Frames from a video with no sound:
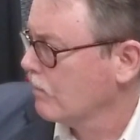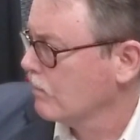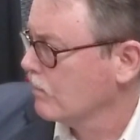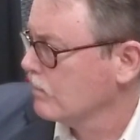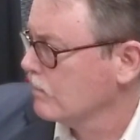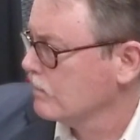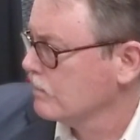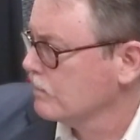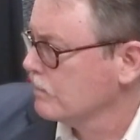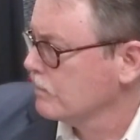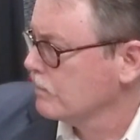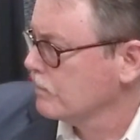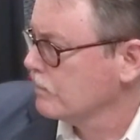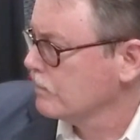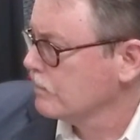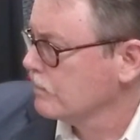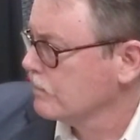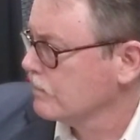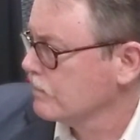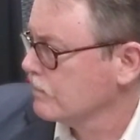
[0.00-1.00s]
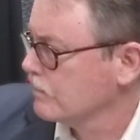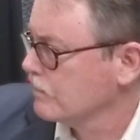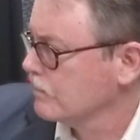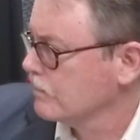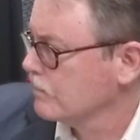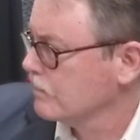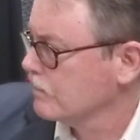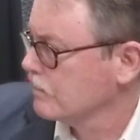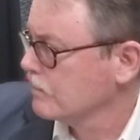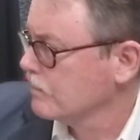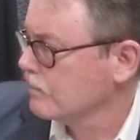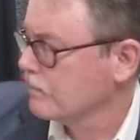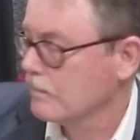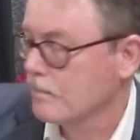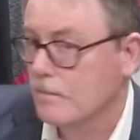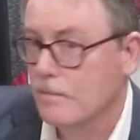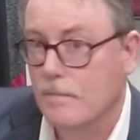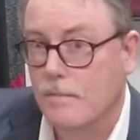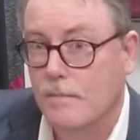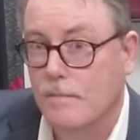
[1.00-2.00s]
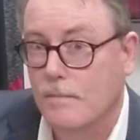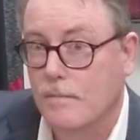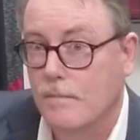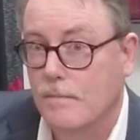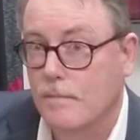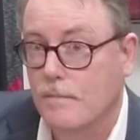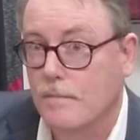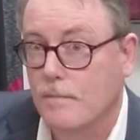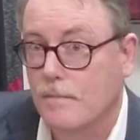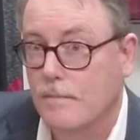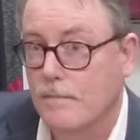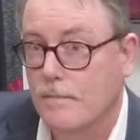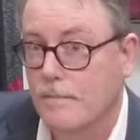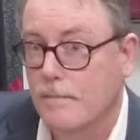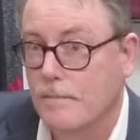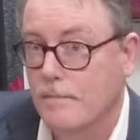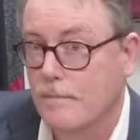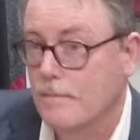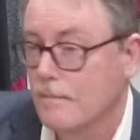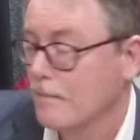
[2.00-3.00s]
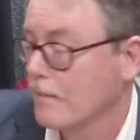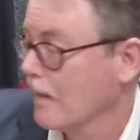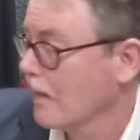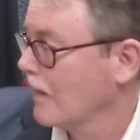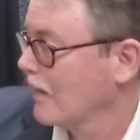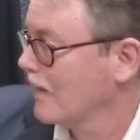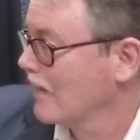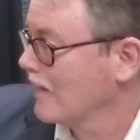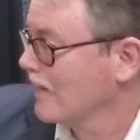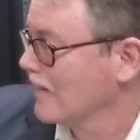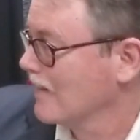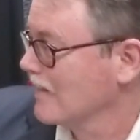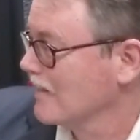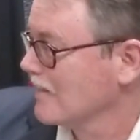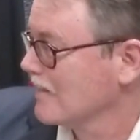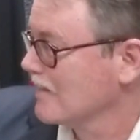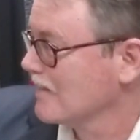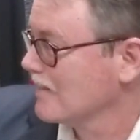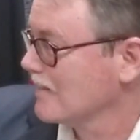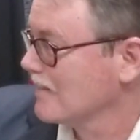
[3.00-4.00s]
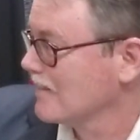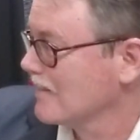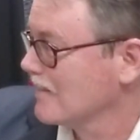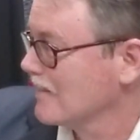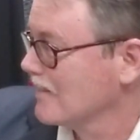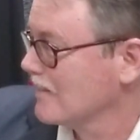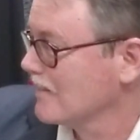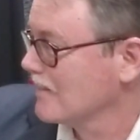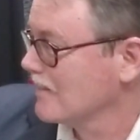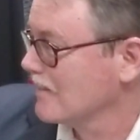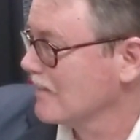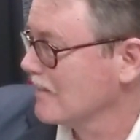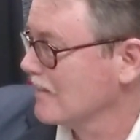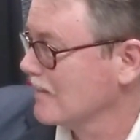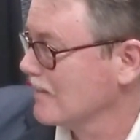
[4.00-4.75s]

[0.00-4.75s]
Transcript: [no speech]